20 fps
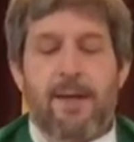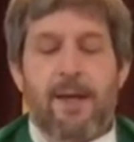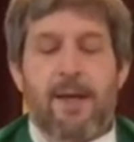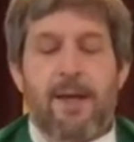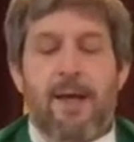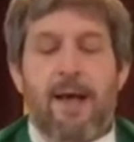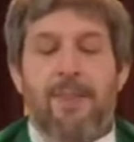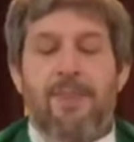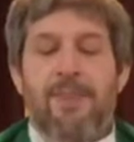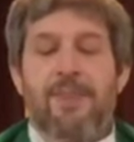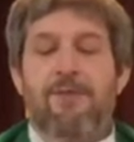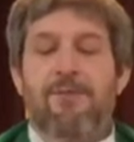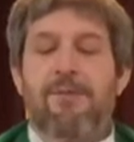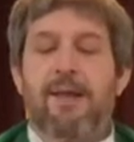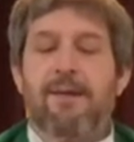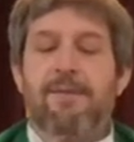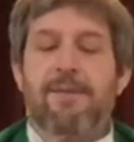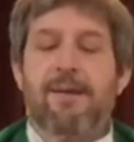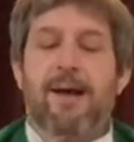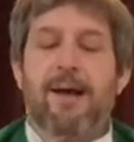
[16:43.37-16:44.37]
At the
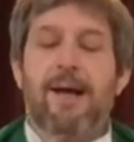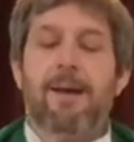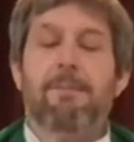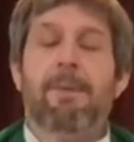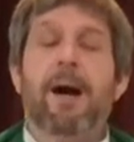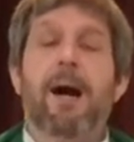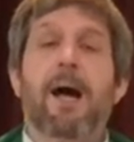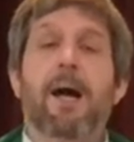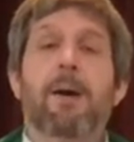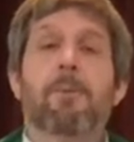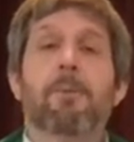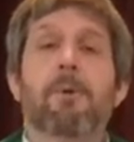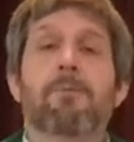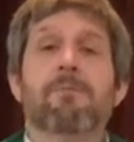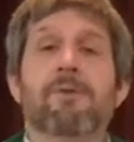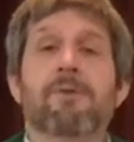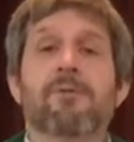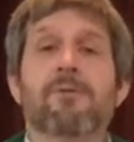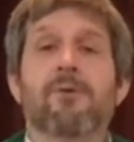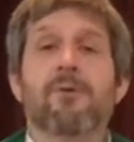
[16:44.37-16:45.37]
set time I will
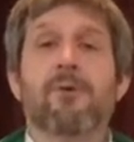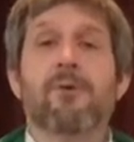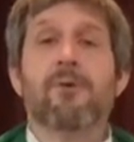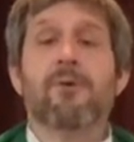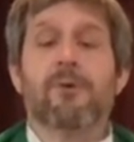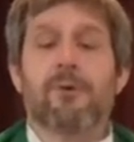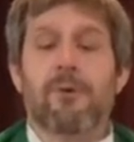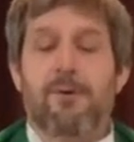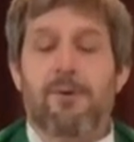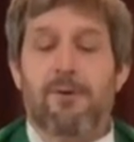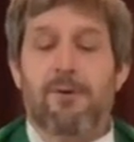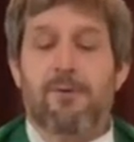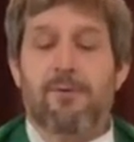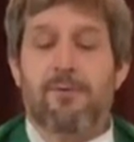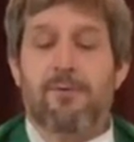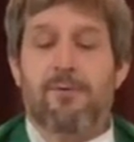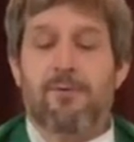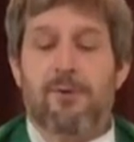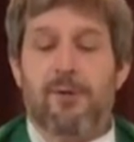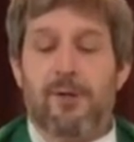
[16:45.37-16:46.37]
return
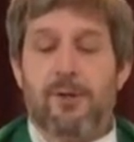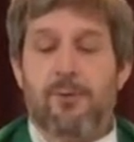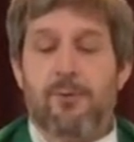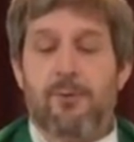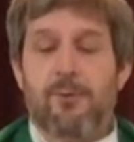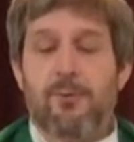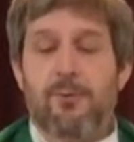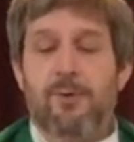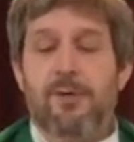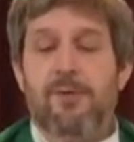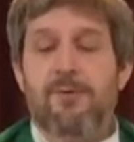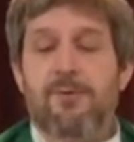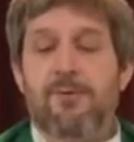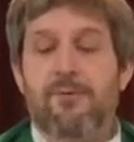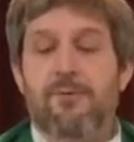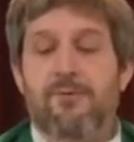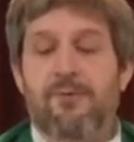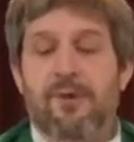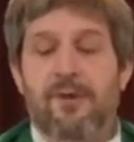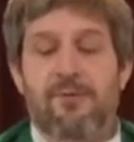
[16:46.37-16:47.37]
to you in due
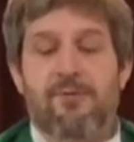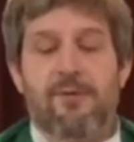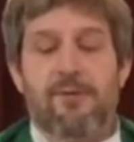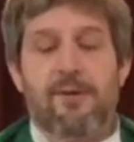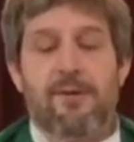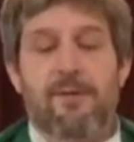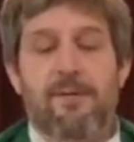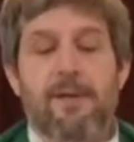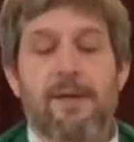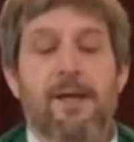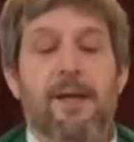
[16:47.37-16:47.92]
season,